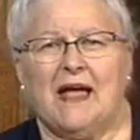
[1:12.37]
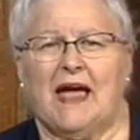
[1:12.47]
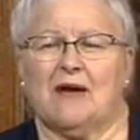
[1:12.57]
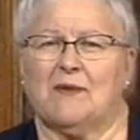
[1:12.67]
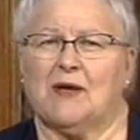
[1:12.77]

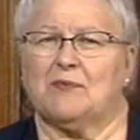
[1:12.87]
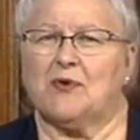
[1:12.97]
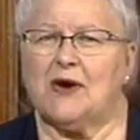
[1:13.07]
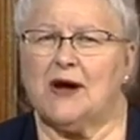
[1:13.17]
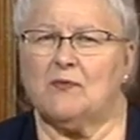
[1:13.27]
And uh, we have
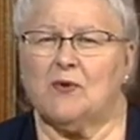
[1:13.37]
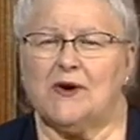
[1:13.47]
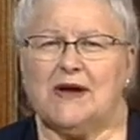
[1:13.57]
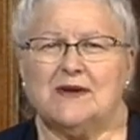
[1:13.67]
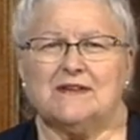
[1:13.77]
prayer
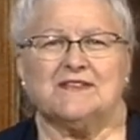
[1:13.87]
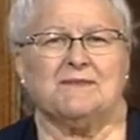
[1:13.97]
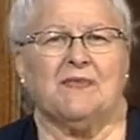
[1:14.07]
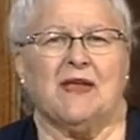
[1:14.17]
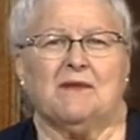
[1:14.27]
warriors.
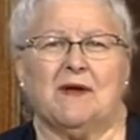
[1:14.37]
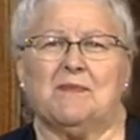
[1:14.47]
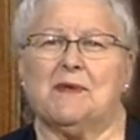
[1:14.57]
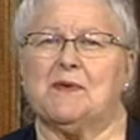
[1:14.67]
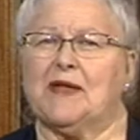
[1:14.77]
We have
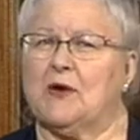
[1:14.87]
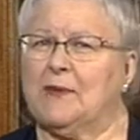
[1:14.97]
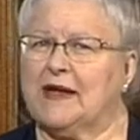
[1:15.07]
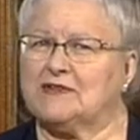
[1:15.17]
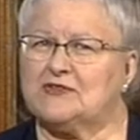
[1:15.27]
people help
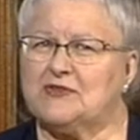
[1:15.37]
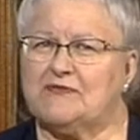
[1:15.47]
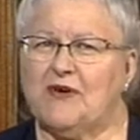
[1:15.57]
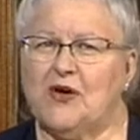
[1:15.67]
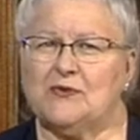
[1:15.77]
answer the
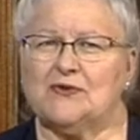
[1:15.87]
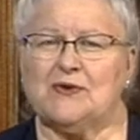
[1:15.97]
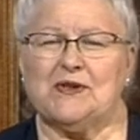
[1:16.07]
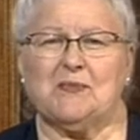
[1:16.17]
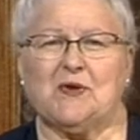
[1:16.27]
phone
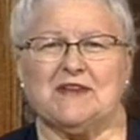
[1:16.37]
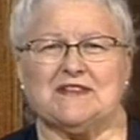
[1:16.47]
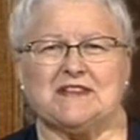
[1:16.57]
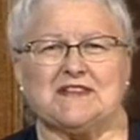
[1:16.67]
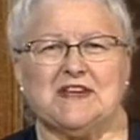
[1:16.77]
during the Pray
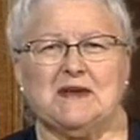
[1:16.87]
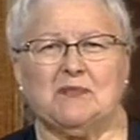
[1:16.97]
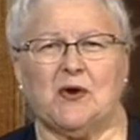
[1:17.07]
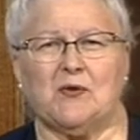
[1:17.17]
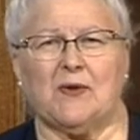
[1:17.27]
16
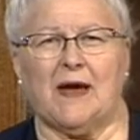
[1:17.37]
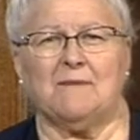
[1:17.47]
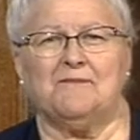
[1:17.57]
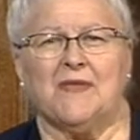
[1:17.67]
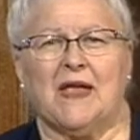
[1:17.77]
program.